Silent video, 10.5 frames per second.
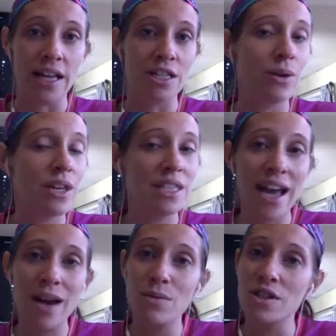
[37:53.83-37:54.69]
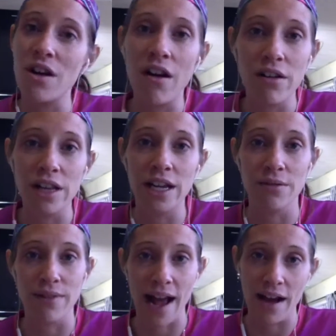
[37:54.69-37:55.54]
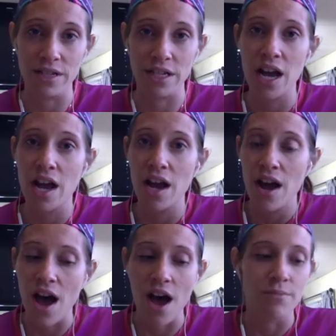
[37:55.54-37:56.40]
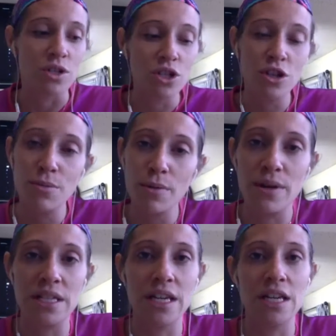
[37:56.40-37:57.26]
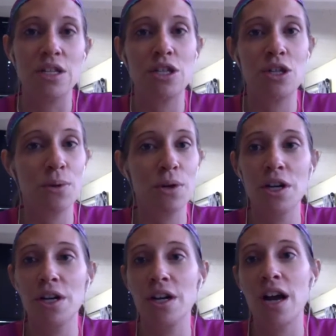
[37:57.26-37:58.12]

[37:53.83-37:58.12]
And so his dad was hardly around, super busy, super,